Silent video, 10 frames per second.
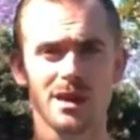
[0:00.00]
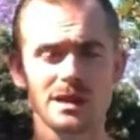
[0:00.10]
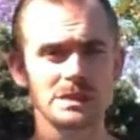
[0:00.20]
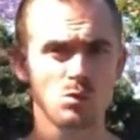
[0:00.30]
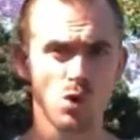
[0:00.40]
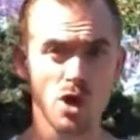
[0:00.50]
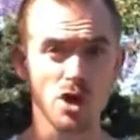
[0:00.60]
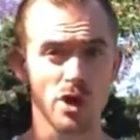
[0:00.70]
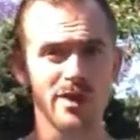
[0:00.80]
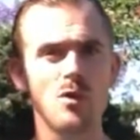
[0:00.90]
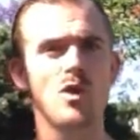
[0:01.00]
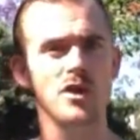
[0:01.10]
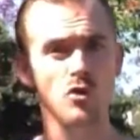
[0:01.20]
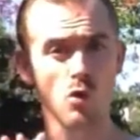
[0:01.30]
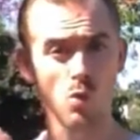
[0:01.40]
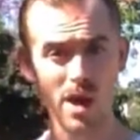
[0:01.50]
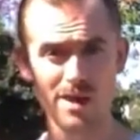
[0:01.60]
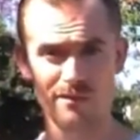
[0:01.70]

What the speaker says: guys, and work on that when you're away